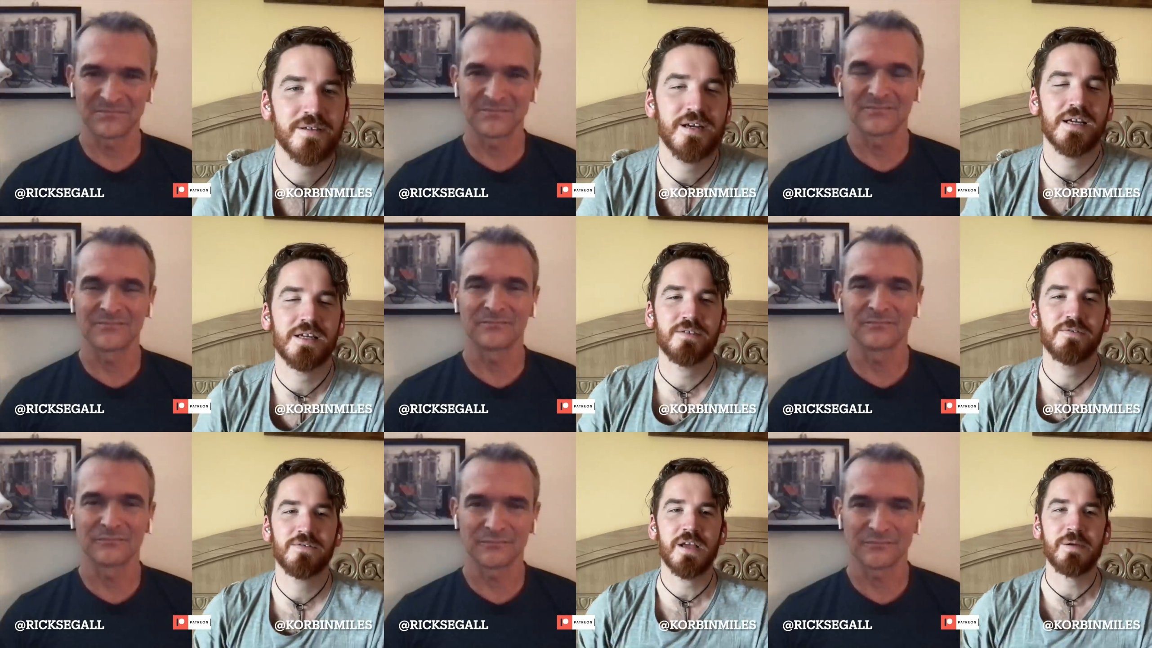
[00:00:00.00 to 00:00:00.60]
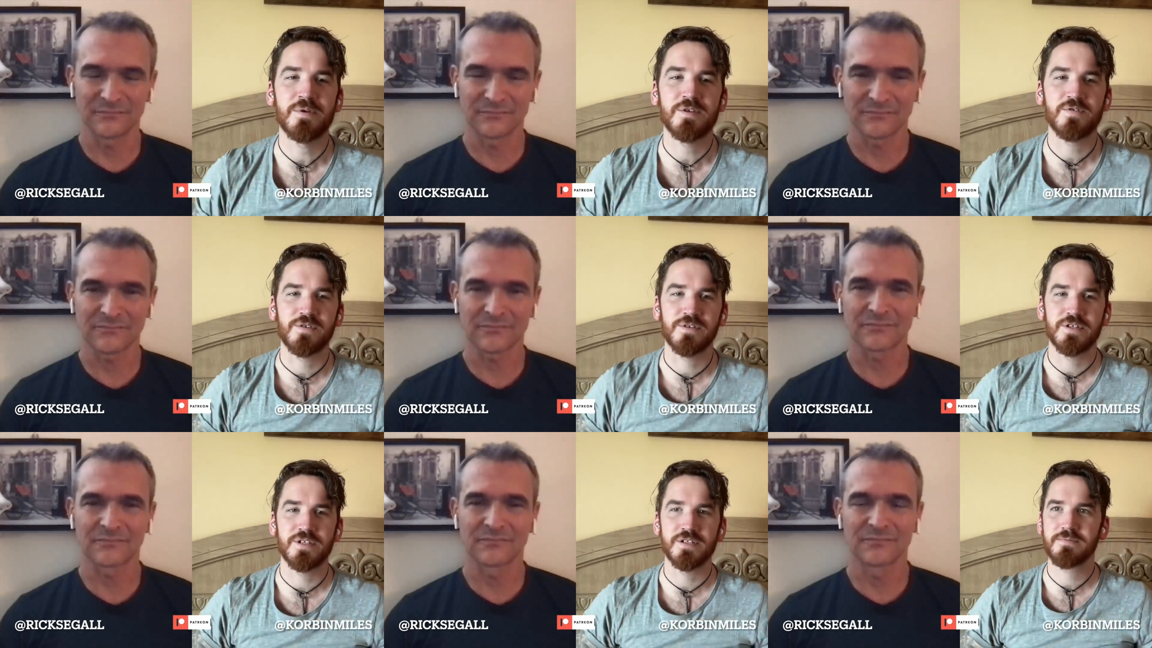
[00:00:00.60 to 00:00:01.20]
Speaker 1: kind of famous for
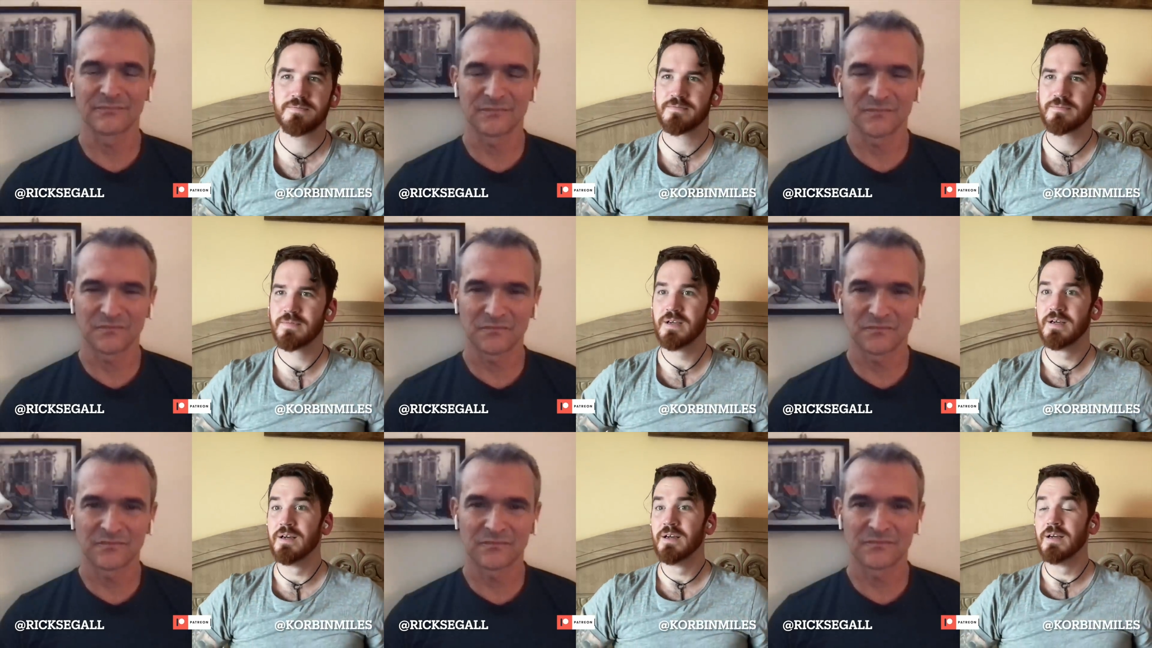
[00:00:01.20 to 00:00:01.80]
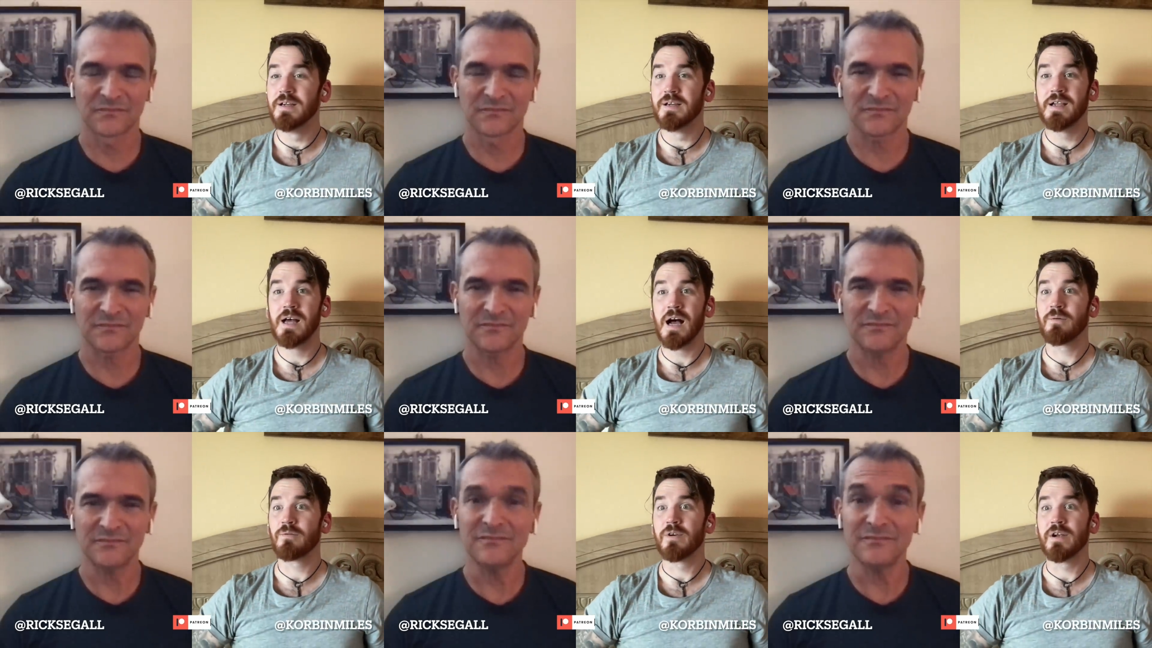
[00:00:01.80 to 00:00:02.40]
just
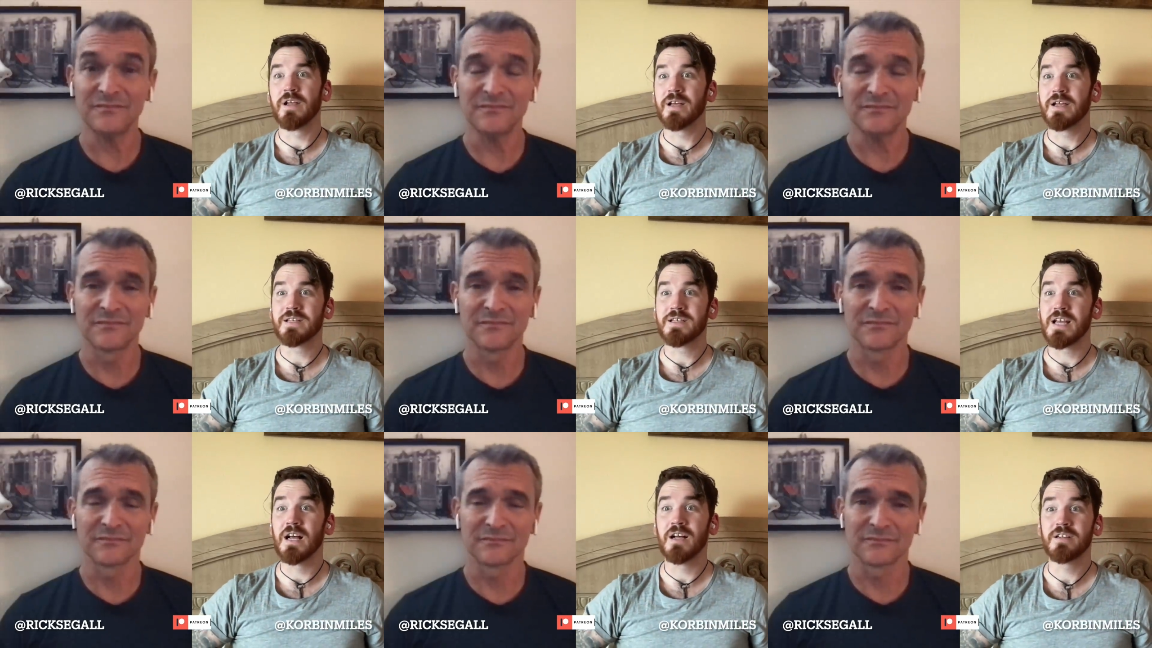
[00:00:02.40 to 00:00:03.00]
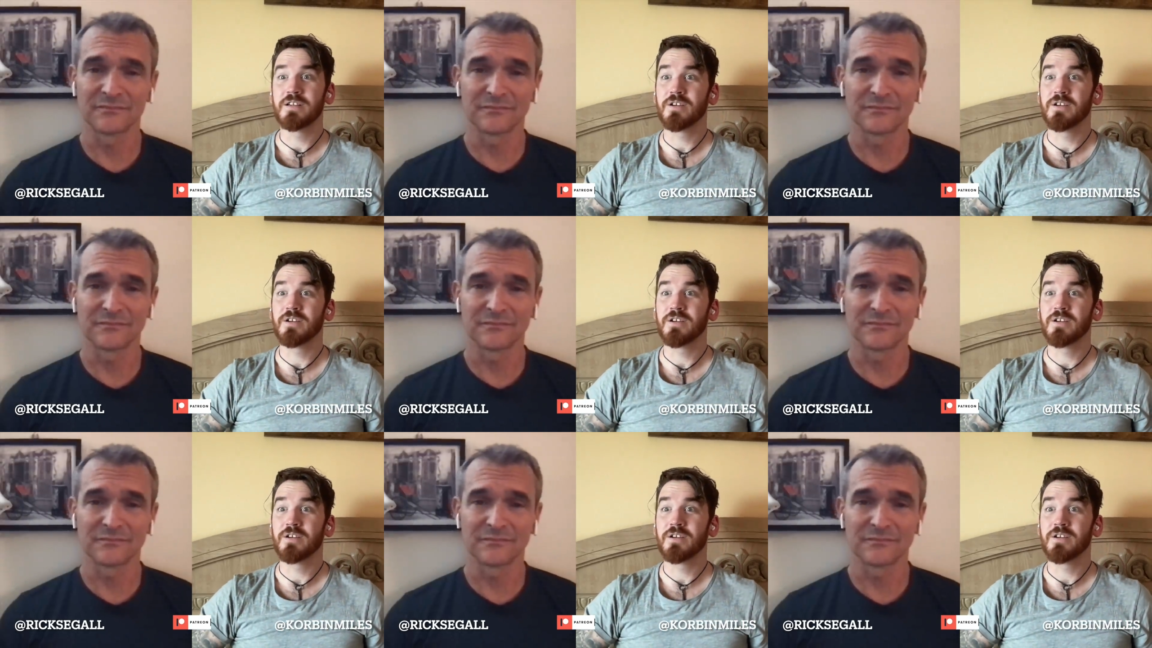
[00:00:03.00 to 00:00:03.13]
not really telling